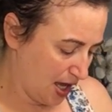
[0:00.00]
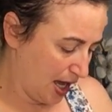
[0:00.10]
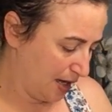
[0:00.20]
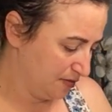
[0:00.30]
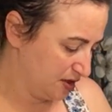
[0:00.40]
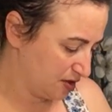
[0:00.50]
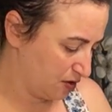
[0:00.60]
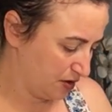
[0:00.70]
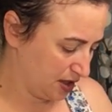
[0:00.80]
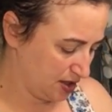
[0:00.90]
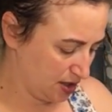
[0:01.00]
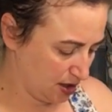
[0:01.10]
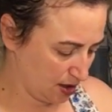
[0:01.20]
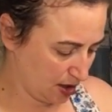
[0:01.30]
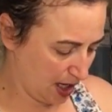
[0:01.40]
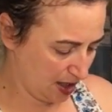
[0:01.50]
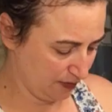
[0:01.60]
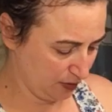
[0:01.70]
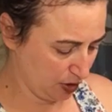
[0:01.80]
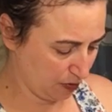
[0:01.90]
I'm just going to kind of
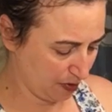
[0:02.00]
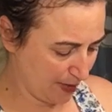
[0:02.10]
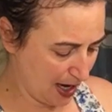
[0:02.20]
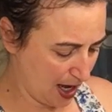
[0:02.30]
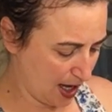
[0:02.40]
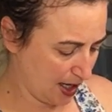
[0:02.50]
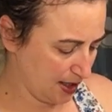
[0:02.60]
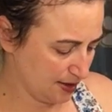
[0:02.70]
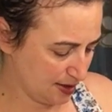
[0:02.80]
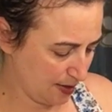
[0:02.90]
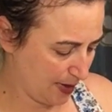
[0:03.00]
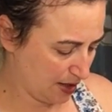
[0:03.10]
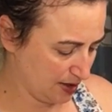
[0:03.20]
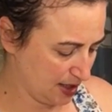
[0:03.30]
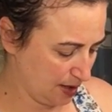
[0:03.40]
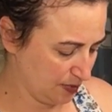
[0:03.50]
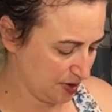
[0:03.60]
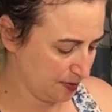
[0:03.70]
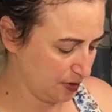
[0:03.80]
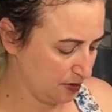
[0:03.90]
look with my eyes about a
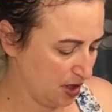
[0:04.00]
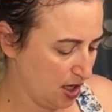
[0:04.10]
tablespoon.